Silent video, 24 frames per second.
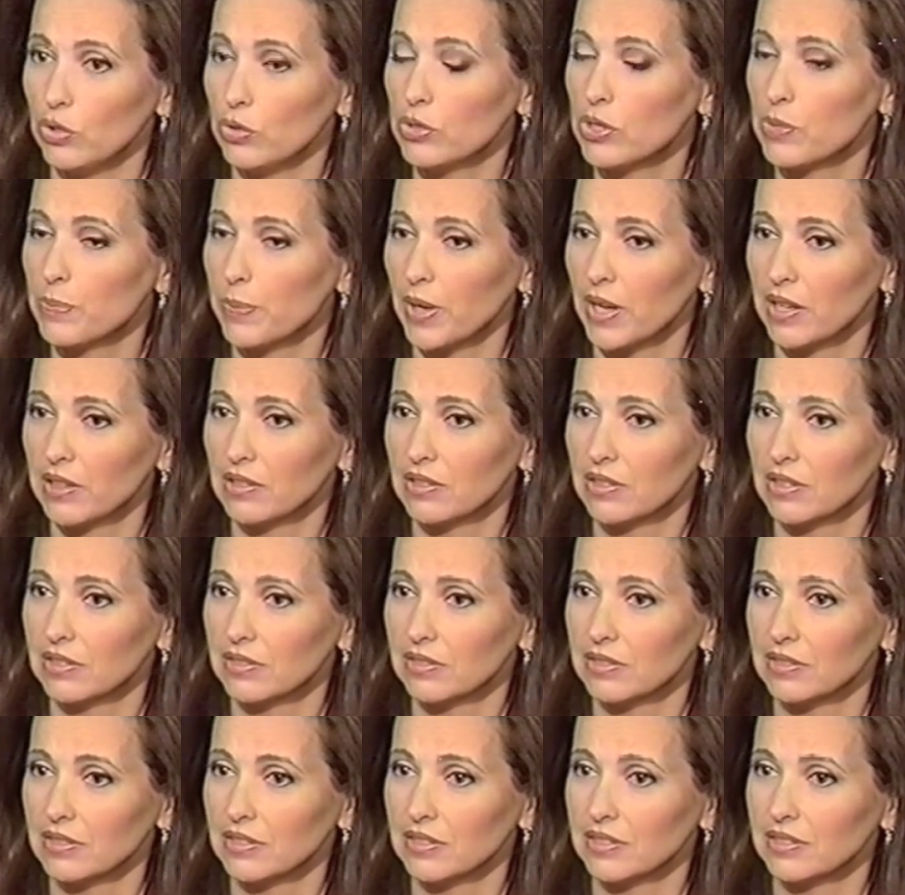you spent
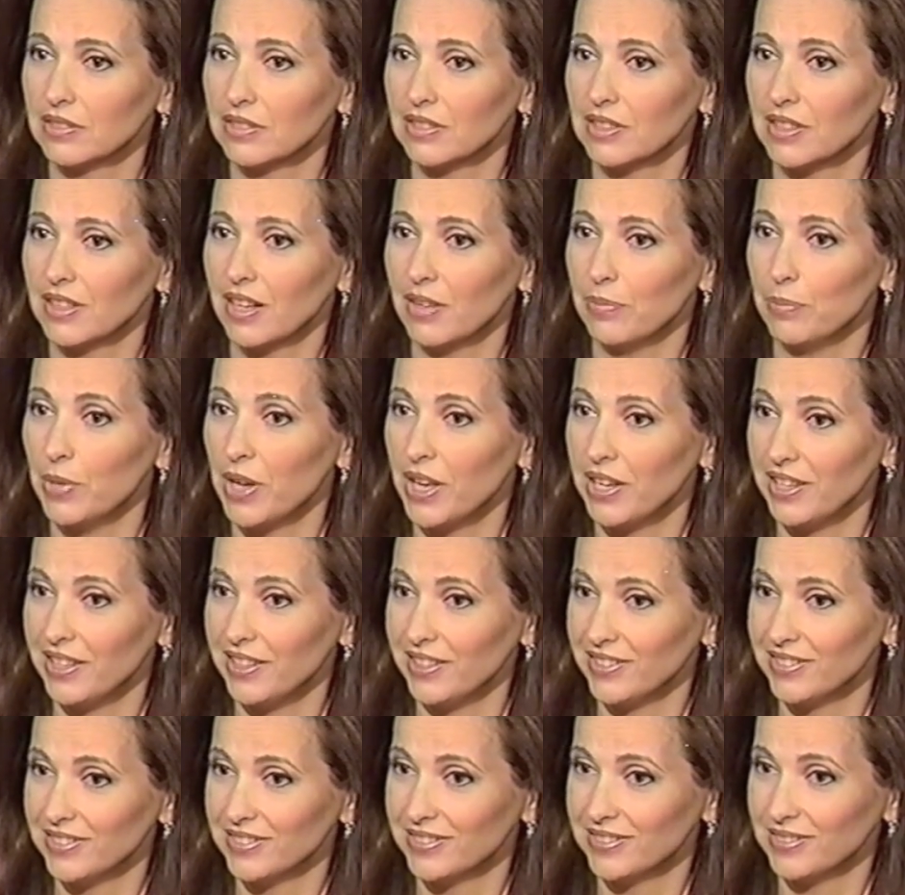
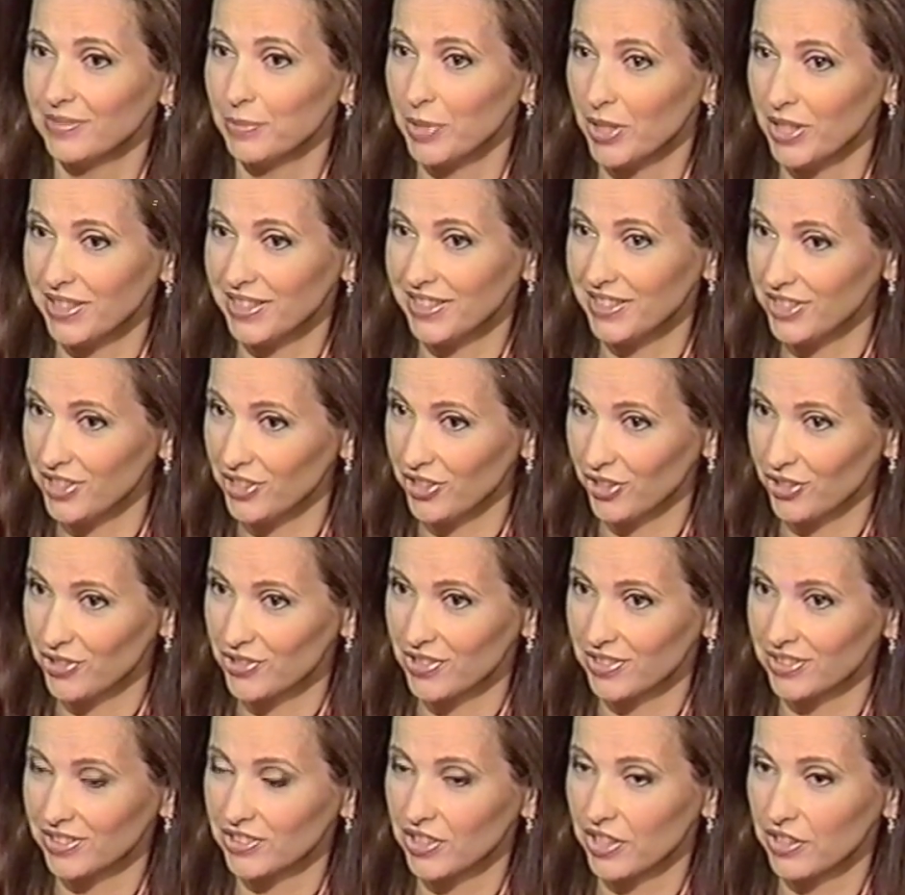many, many
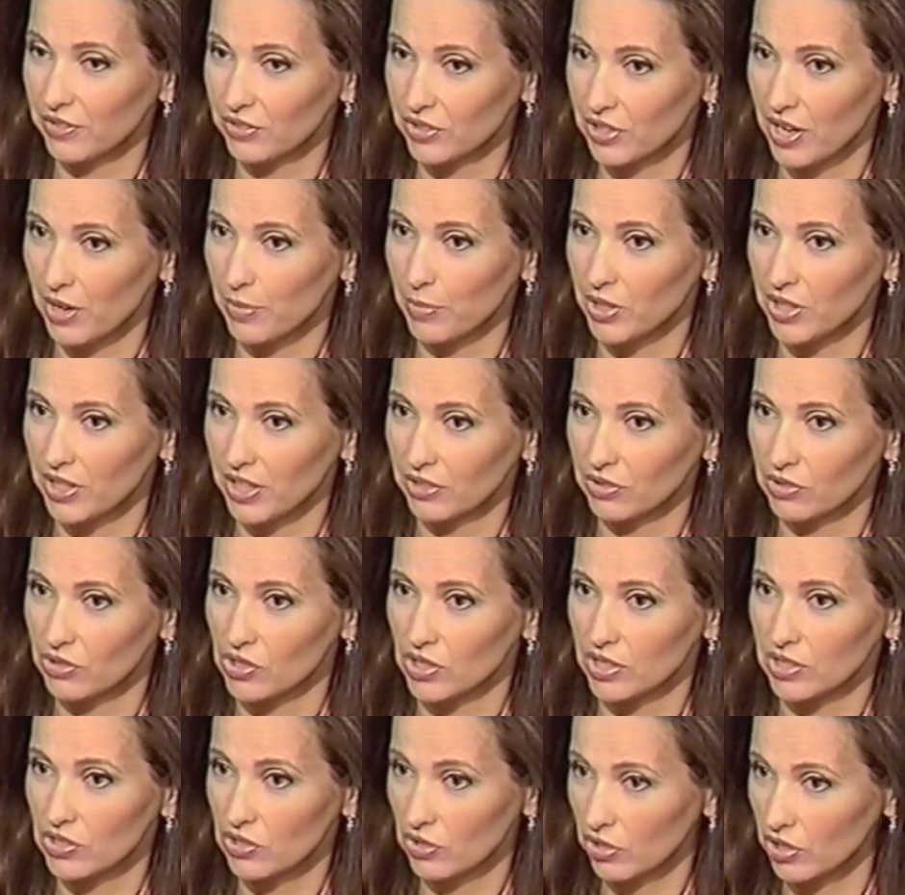years and a lot of time and energy